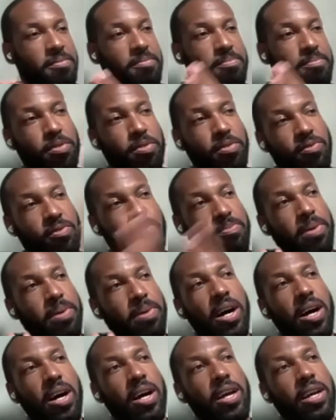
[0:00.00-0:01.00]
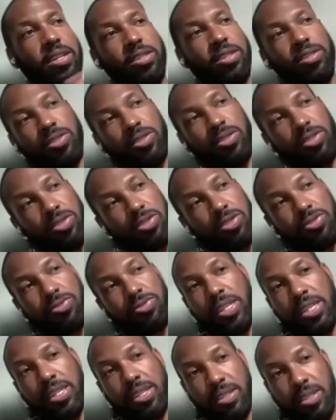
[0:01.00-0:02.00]
beautiful pine
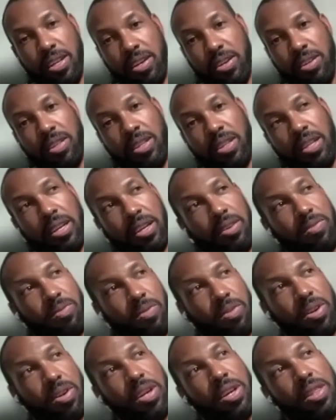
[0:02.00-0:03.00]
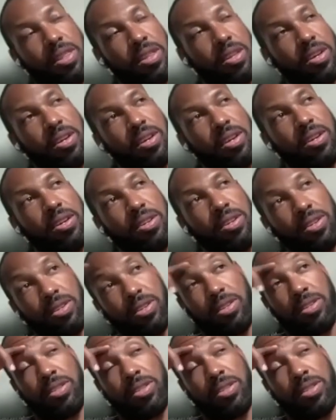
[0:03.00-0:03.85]
trees that like were in the